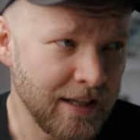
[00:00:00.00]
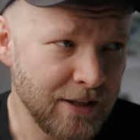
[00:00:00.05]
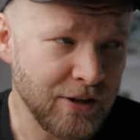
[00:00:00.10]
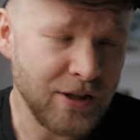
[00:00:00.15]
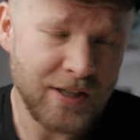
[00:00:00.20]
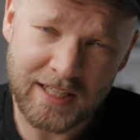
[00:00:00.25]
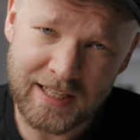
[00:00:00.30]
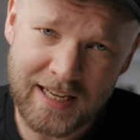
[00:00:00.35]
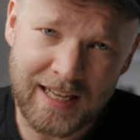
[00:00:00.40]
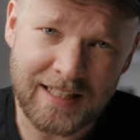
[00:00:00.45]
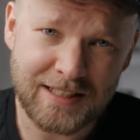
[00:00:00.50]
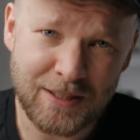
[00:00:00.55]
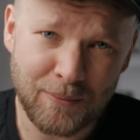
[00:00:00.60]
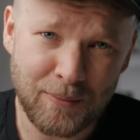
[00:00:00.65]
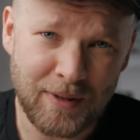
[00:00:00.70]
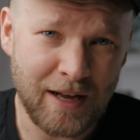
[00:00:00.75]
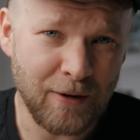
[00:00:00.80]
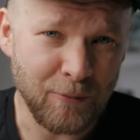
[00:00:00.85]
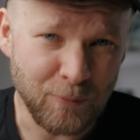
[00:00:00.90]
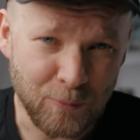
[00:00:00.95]
you're gonna get some
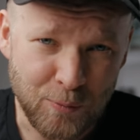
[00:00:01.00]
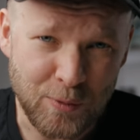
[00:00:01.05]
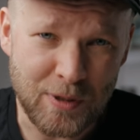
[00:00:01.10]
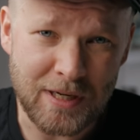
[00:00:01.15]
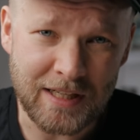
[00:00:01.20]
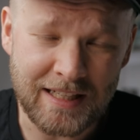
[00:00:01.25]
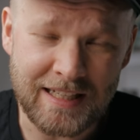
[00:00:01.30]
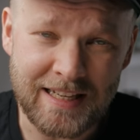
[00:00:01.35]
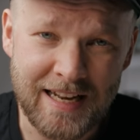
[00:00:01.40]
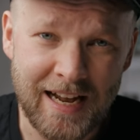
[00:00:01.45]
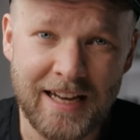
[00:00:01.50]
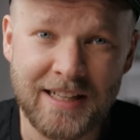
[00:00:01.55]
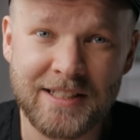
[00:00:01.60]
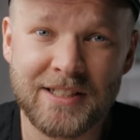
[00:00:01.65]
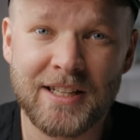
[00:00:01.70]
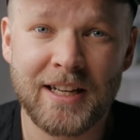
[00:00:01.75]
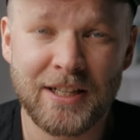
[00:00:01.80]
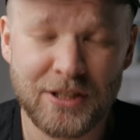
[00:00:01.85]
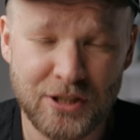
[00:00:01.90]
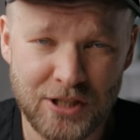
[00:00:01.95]
of that really
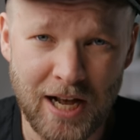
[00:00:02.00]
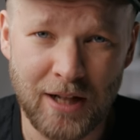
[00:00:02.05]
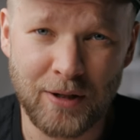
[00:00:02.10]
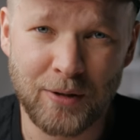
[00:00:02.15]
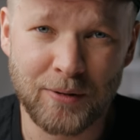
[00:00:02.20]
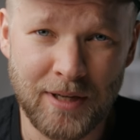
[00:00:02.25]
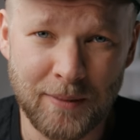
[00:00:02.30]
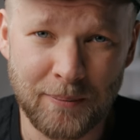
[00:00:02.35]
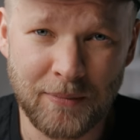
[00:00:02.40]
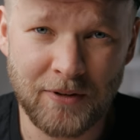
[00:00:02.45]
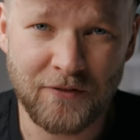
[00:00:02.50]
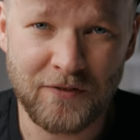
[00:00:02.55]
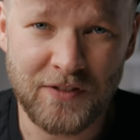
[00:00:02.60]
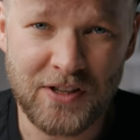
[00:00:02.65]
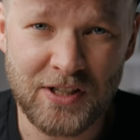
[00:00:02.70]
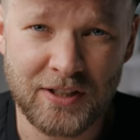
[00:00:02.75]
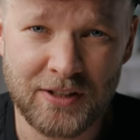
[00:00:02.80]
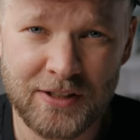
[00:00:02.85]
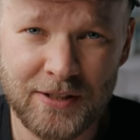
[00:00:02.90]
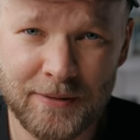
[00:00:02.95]
nice shallow depth of
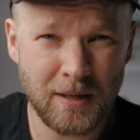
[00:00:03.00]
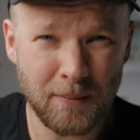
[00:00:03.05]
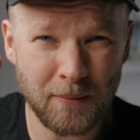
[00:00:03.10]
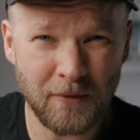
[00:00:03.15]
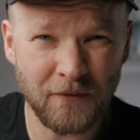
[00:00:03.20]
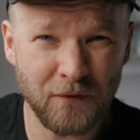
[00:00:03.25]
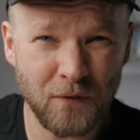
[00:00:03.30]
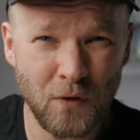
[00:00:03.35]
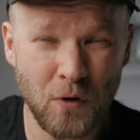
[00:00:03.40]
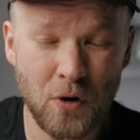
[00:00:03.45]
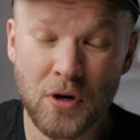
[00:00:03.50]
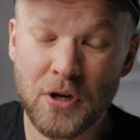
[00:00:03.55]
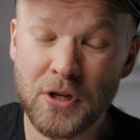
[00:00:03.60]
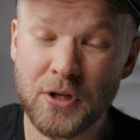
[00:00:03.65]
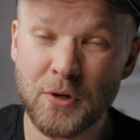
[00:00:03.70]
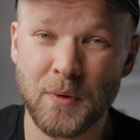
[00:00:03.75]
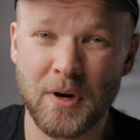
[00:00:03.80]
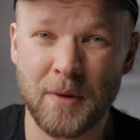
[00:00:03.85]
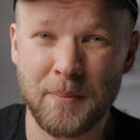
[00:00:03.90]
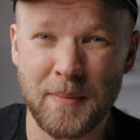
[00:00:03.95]
field. Number four,
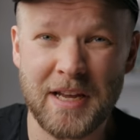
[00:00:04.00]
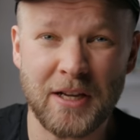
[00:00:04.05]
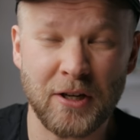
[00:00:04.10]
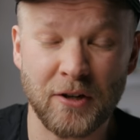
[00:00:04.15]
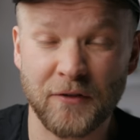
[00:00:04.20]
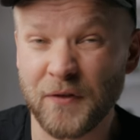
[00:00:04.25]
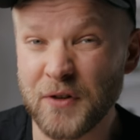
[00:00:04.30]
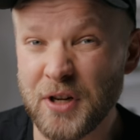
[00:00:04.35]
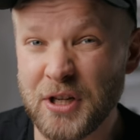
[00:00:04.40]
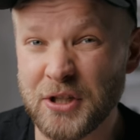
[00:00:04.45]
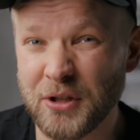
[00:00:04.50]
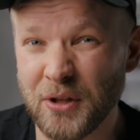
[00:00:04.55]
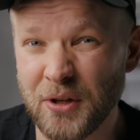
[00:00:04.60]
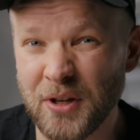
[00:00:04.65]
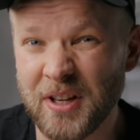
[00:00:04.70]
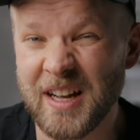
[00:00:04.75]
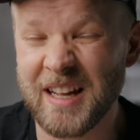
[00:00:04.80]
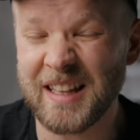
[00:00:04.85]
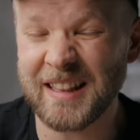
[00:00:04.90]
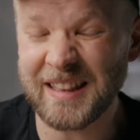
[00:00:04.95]
you wanna make your footage
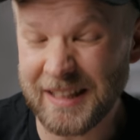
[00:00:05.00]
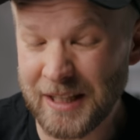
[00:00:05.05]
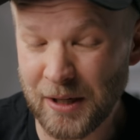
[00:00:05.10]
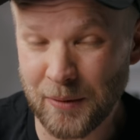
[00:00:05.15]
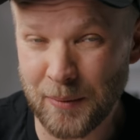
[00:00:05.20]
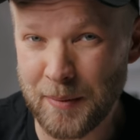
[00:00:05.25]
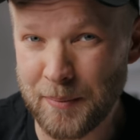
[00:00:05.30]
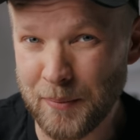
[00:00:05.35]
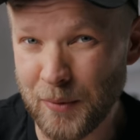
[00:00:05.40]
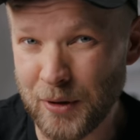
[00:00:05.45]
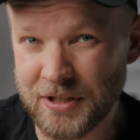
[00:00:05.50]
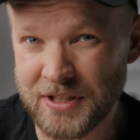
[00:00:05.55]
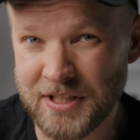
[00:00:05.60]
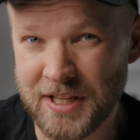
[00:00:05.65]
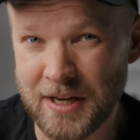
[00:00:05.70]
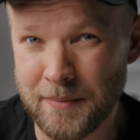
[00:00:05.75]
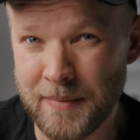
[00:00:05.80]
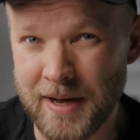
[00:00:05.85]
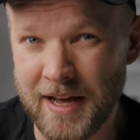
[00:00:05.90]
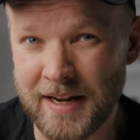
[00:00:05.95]
look a little bit more
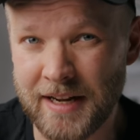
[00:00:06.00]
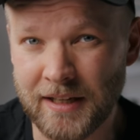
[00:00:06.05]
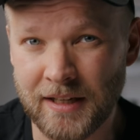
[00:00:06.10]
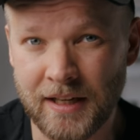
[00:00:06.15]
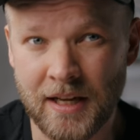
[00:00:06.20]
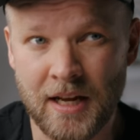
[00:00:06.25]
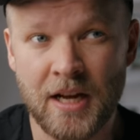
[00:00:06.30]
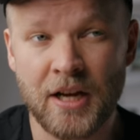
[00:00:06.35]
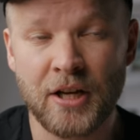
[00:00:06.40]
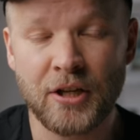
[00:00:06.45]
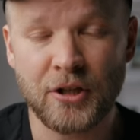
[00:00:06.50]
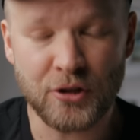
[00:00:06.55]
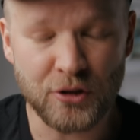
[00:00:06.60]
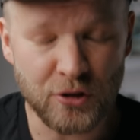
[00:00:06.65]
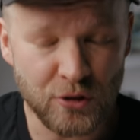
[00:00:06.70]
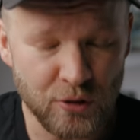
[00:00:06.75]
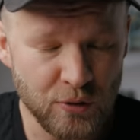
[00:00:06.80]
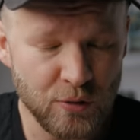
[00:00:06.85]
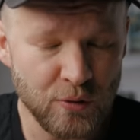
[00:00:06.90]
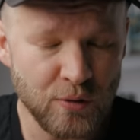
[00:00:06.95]
cinematic,
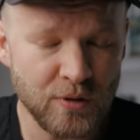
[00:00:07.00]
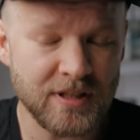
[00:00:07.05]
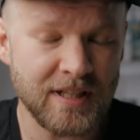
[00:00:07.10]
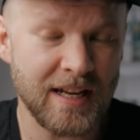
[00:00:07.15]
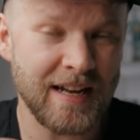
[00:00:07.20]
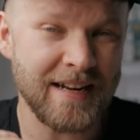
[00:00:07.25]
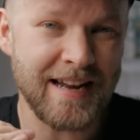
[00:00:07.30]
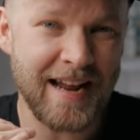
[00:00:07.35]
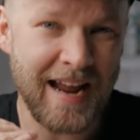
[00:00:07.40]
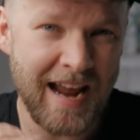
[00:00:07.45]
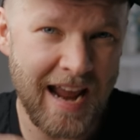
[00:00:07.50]
use an